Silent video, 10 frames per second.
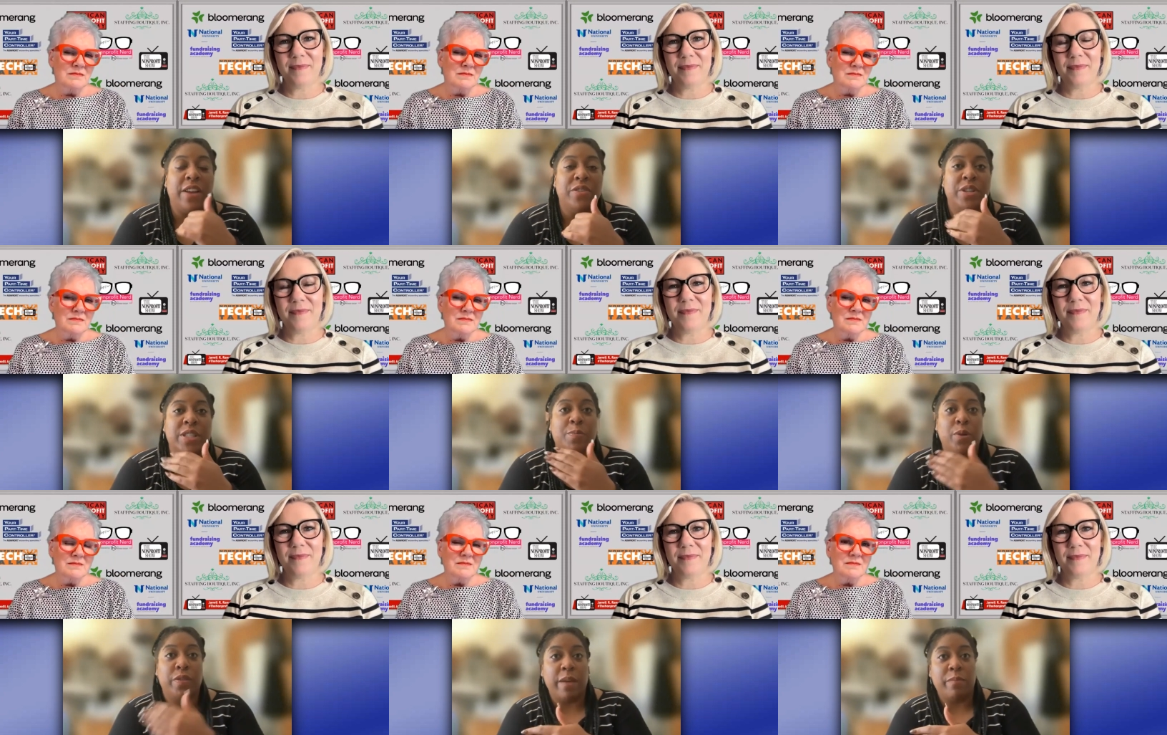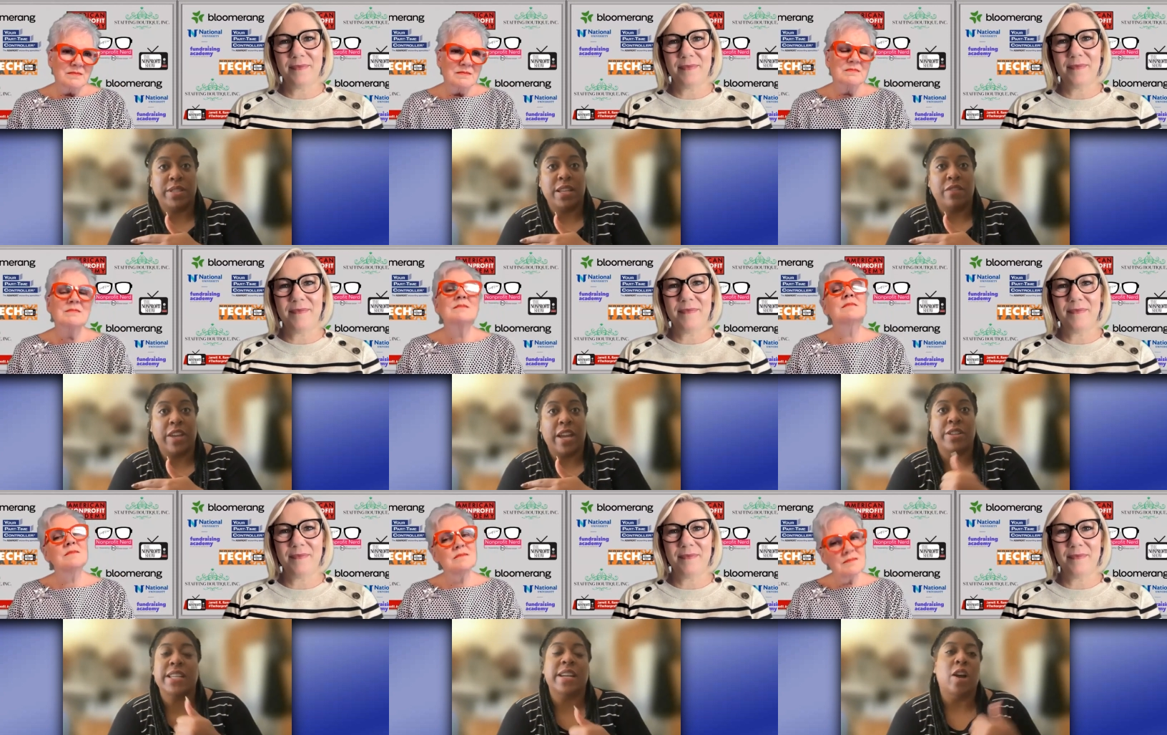Speaker 1: how you can support them with self care
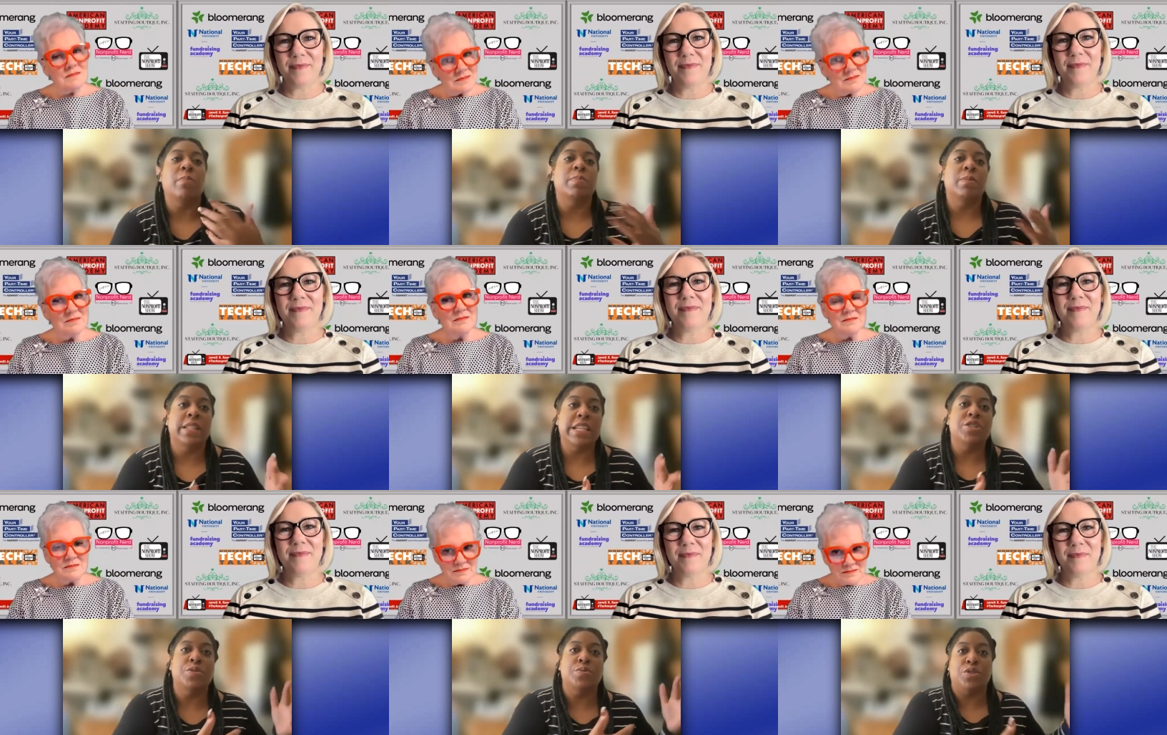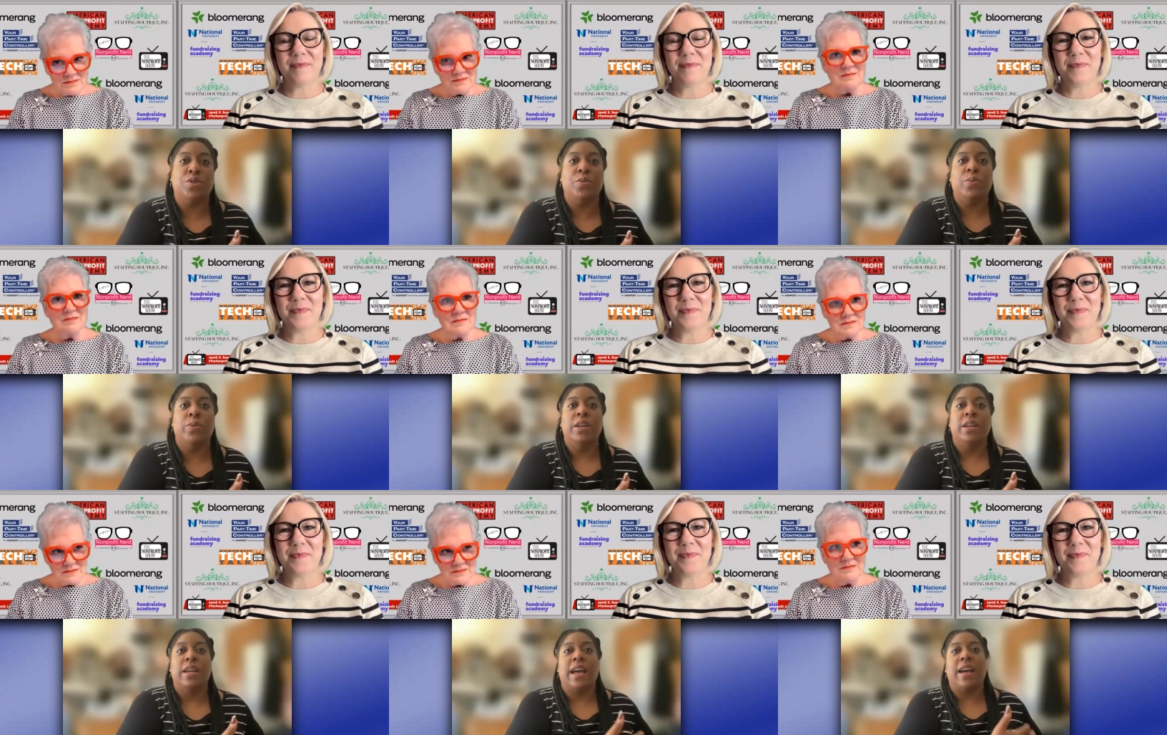is going to help lead you to
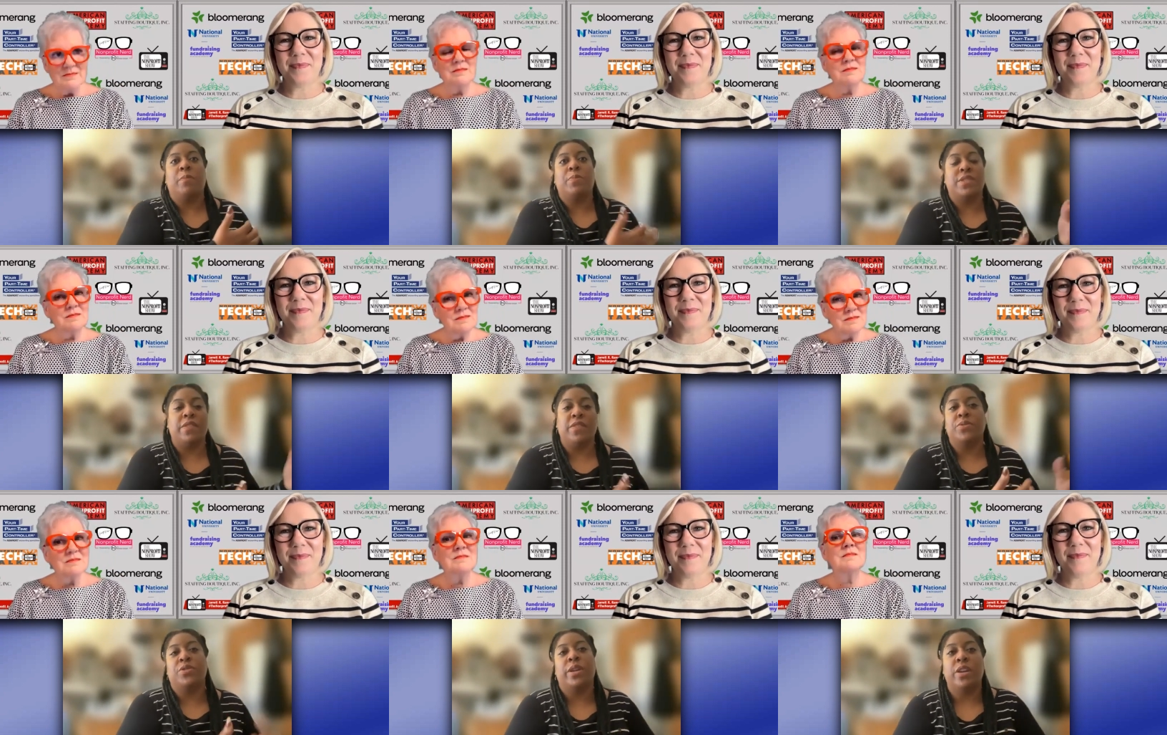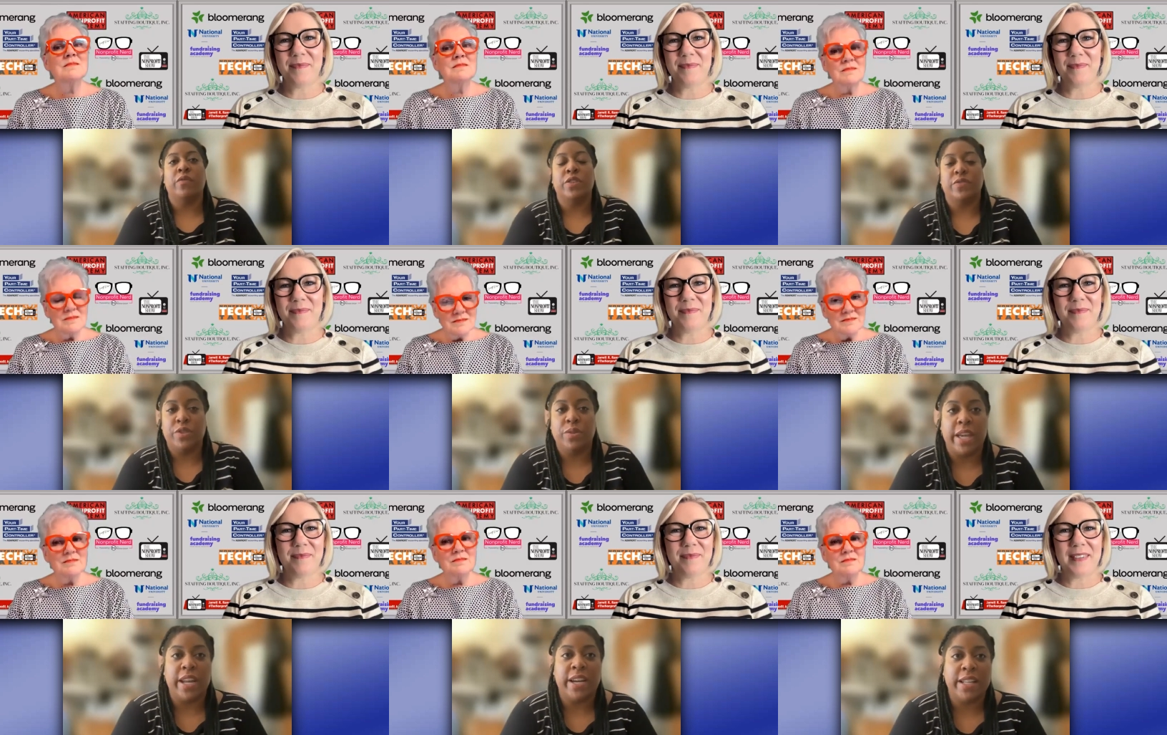how to present those during interviews for new
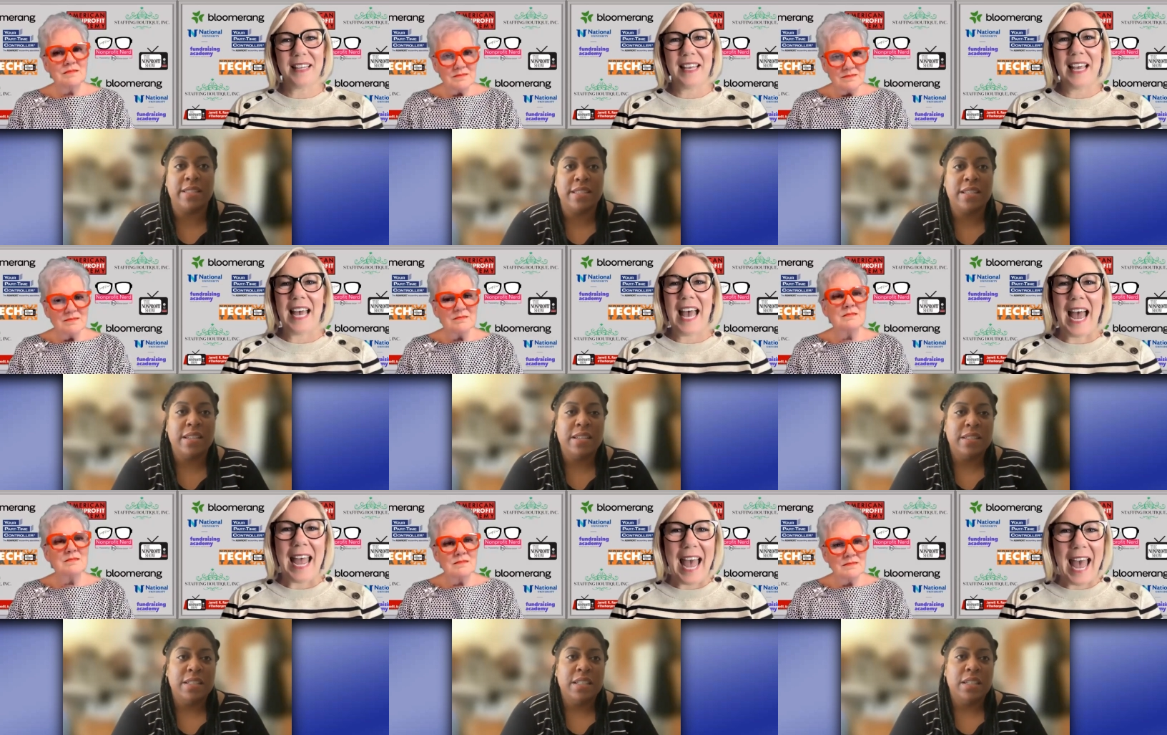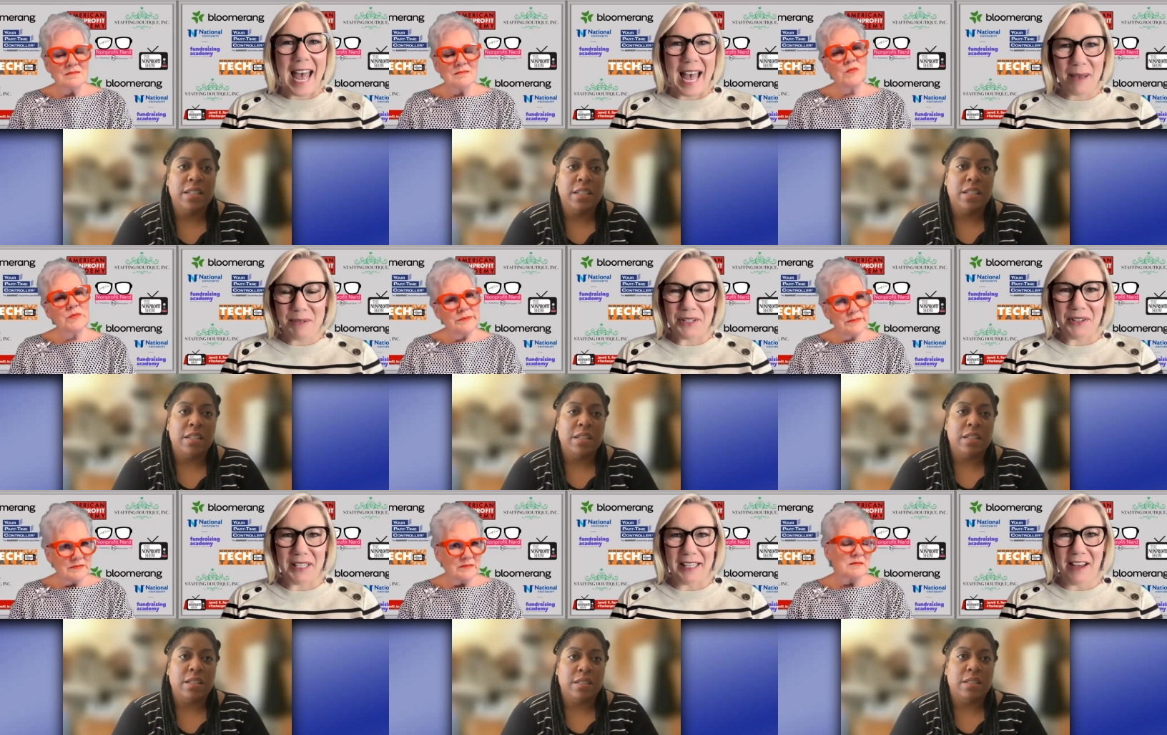candidates.
Speaker 2: I mm-hmm.
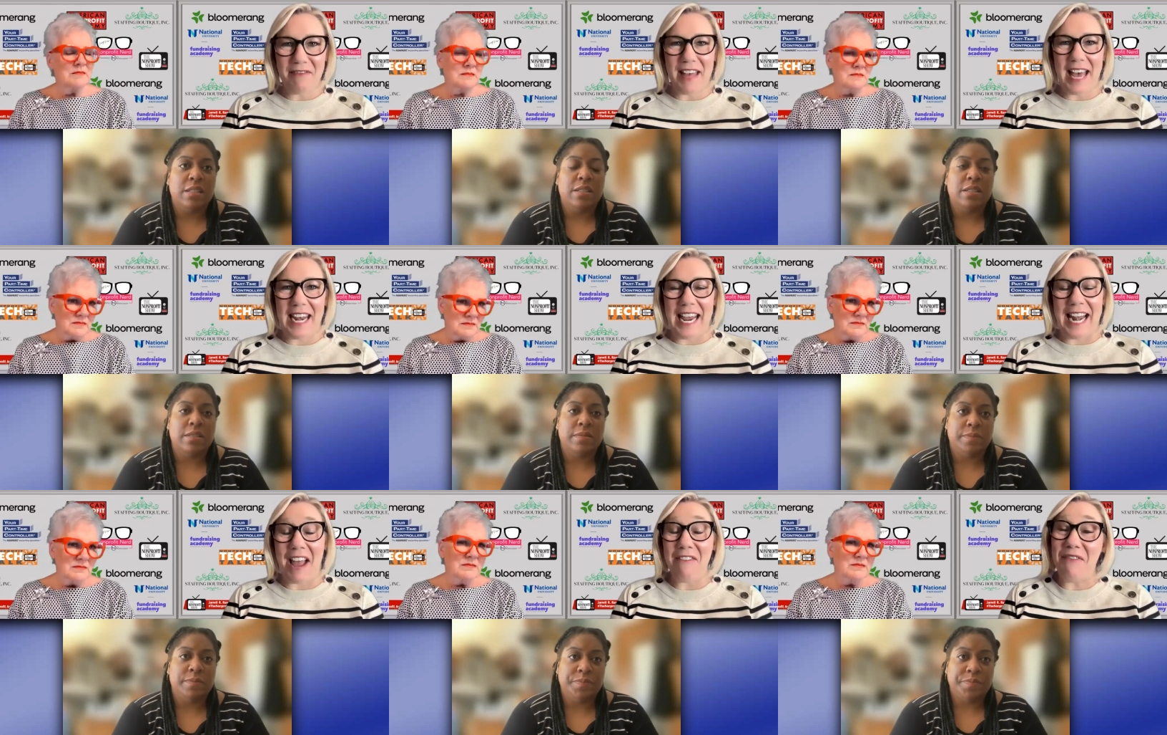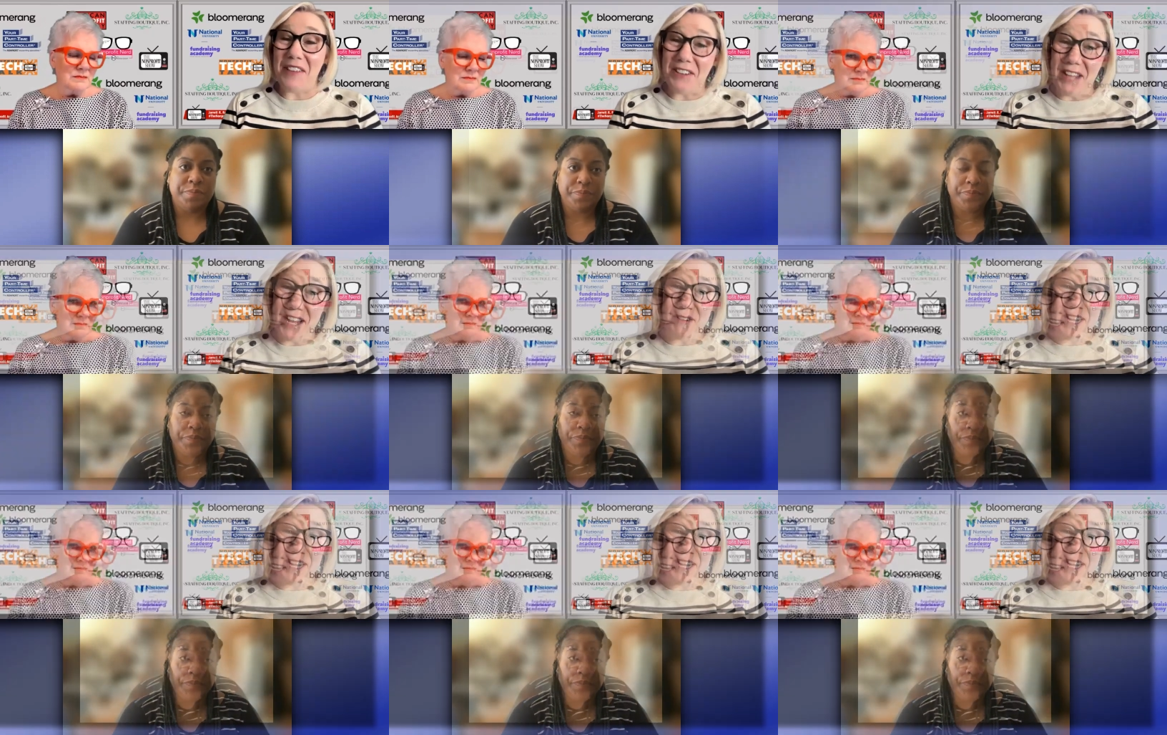absolutely love that. And I feel like